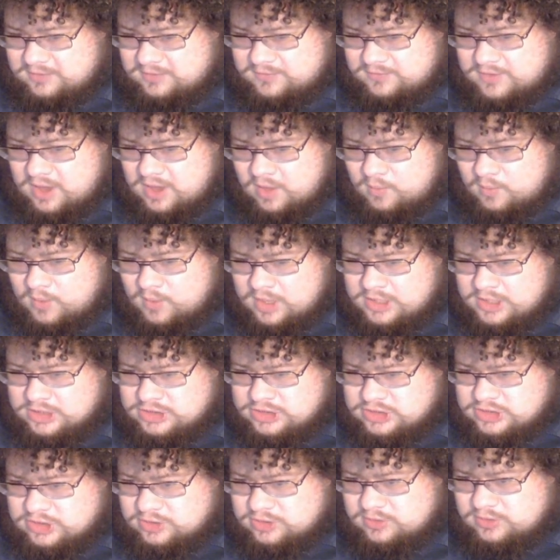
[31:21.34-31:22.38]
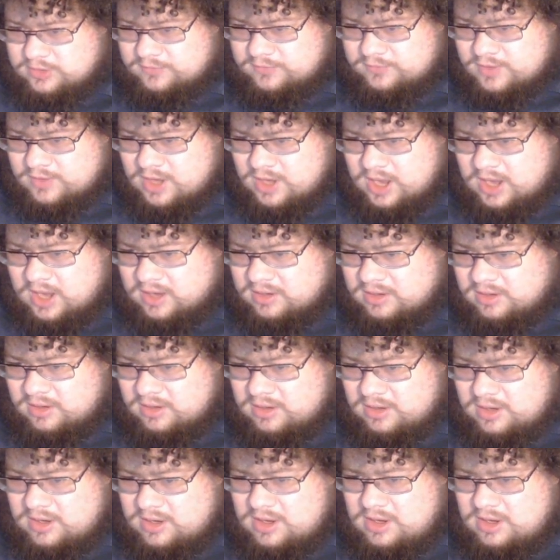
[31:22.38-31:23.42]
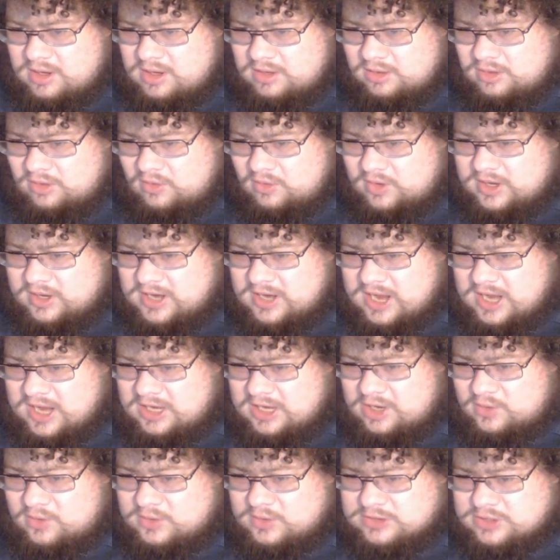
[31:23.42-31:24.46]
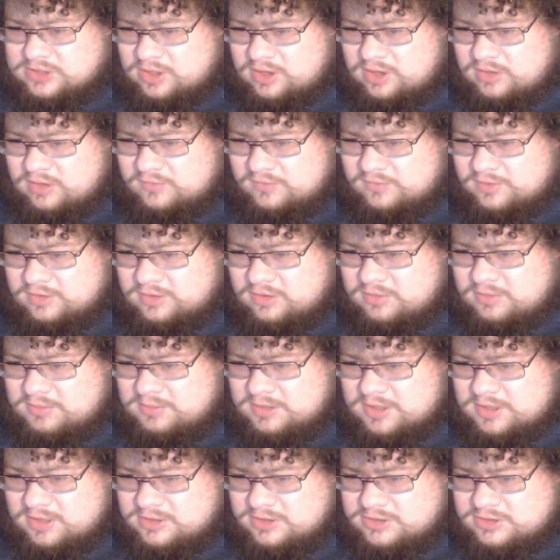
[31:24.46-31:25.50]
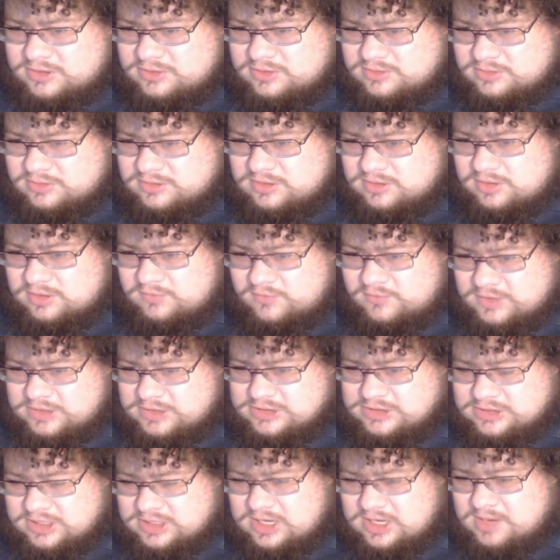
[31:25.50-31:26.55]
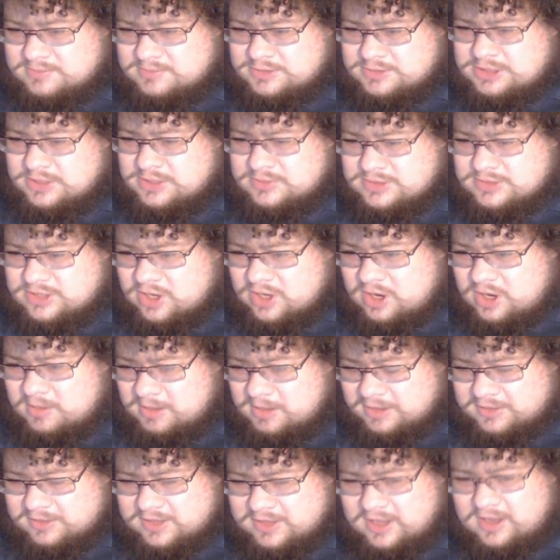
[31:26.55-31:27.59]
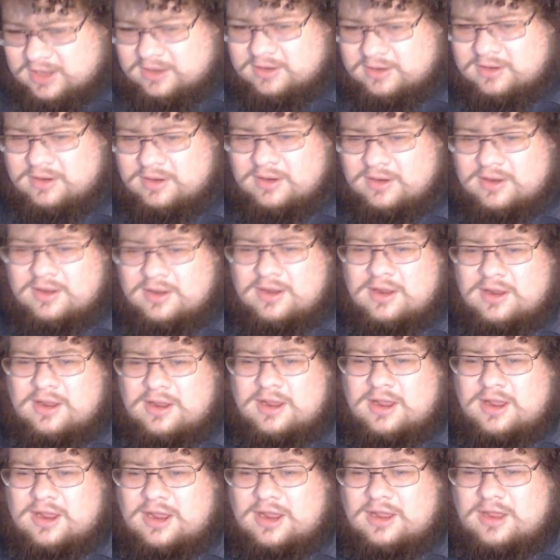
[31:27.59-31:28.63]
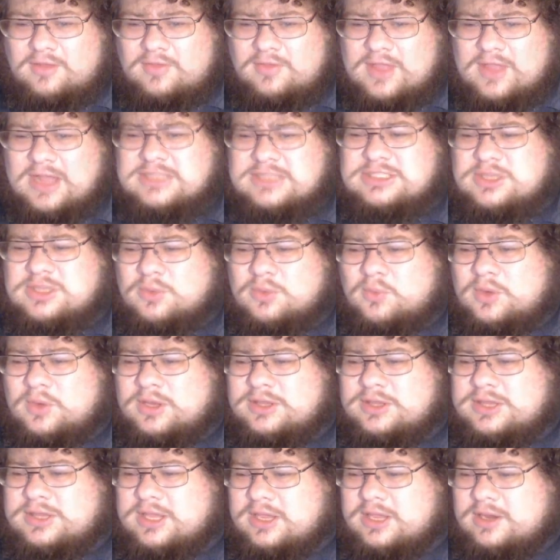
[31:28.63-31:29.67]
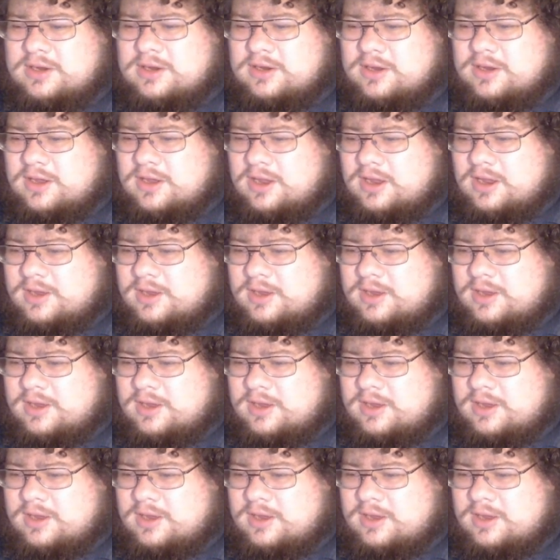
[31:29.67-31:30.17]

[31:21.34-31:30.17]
if y'all wanted to. If not, Lori, I know it's hard for you because your vision. I'm so sorry about that. That's the one thing.